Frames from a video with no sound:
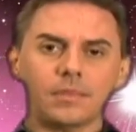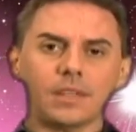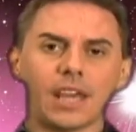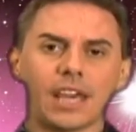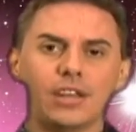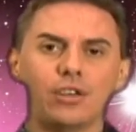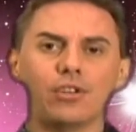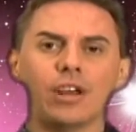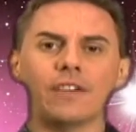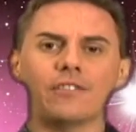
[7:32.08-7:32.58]

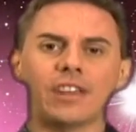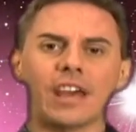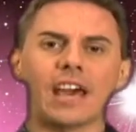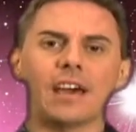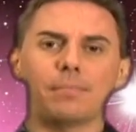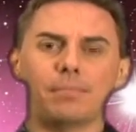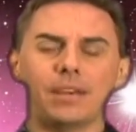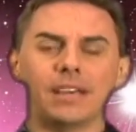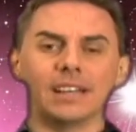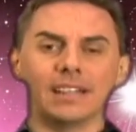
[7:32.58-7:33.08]
and you'd have
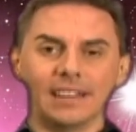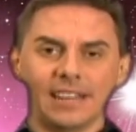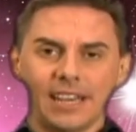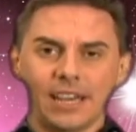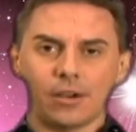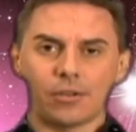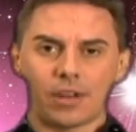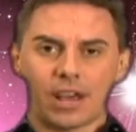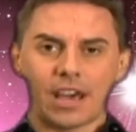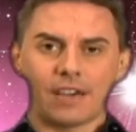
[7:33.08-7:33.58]
to be a
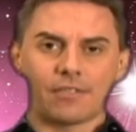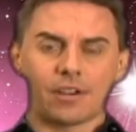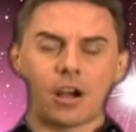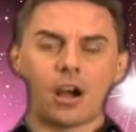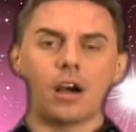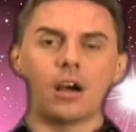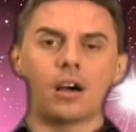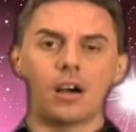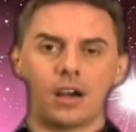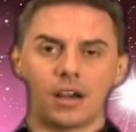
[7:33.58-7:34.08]
Leo to have
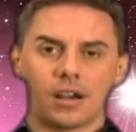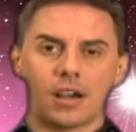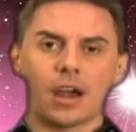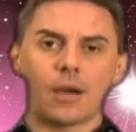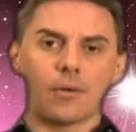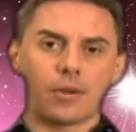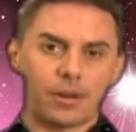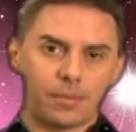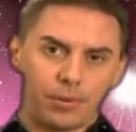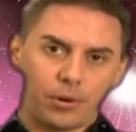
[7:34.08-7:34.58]

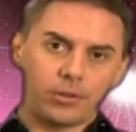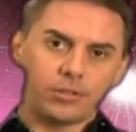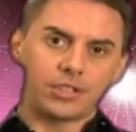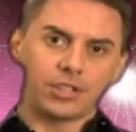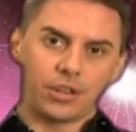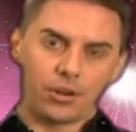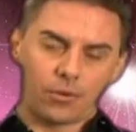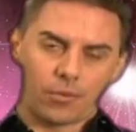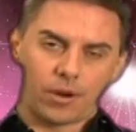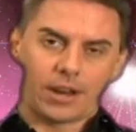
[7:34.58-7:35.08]
Chiron
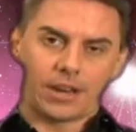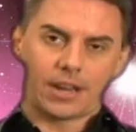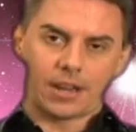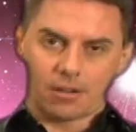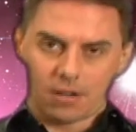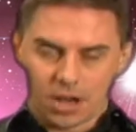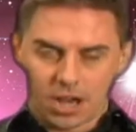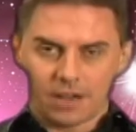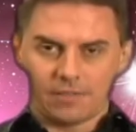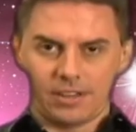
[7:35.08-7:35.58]
opposing you right now,
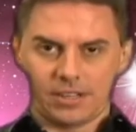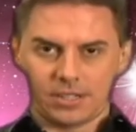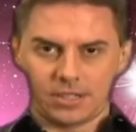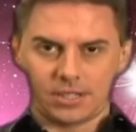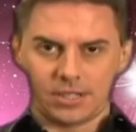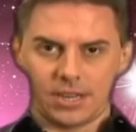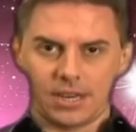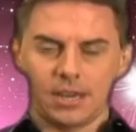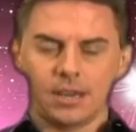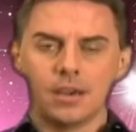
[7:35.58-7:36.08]

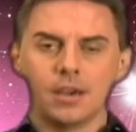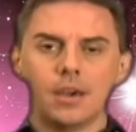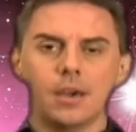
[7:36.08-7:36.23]
obviously.